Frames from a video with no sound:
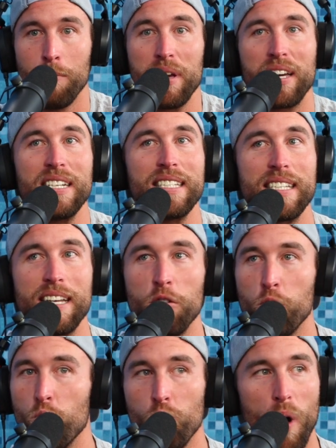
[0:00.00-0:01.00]
Because
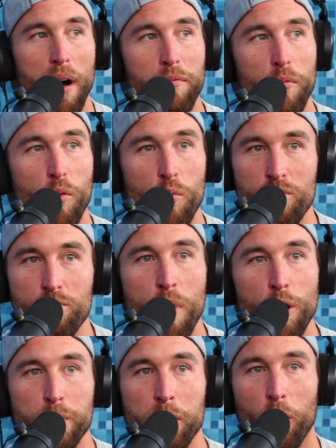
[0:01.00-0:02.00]
while
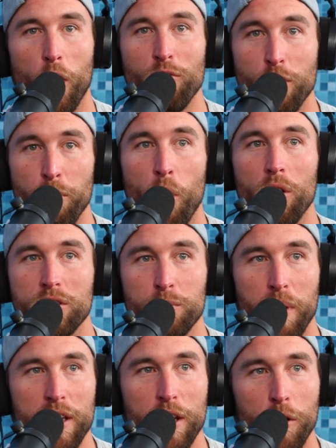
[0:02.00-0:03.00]
most people are repulsed
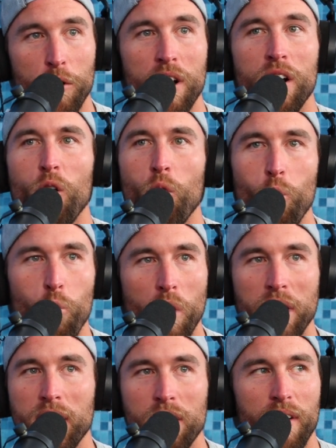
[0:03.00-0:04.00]
by you,
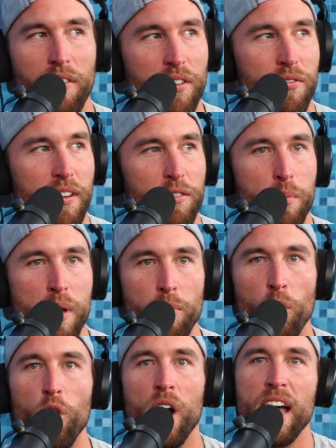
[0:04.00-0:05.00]
1 out of every 50
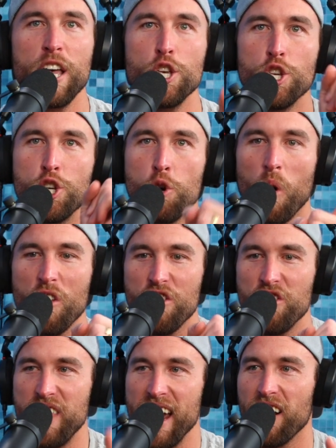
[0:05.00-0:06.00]
people, you are
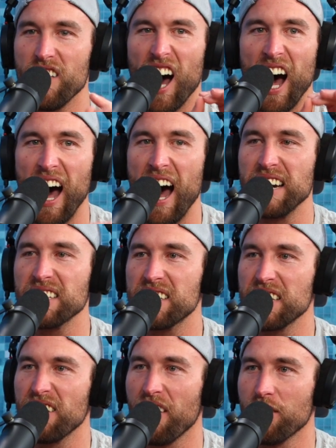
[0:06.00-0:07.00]
the hottest
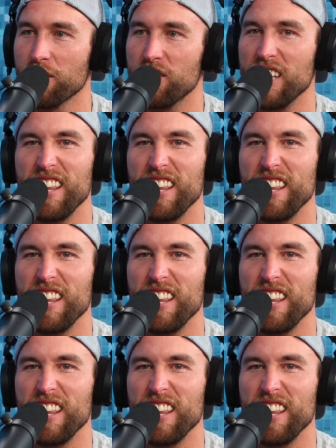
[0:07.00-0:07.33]
thing they've ever seen.